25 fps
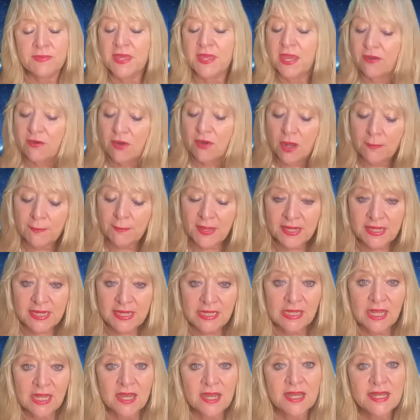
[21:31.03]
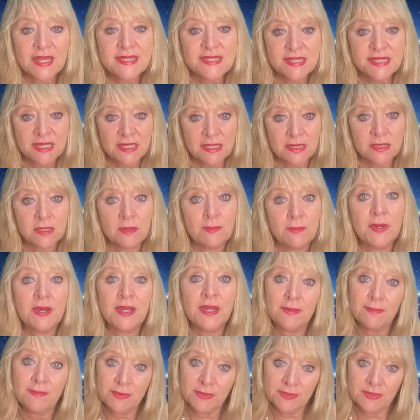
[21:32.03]
There are many lies in the
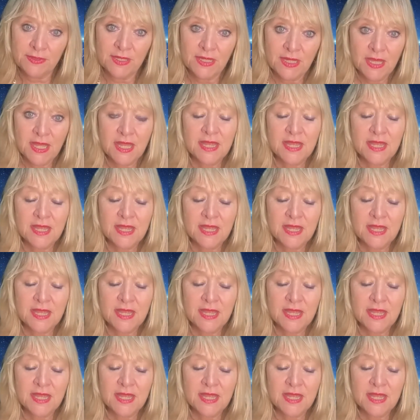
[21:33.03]
Bible.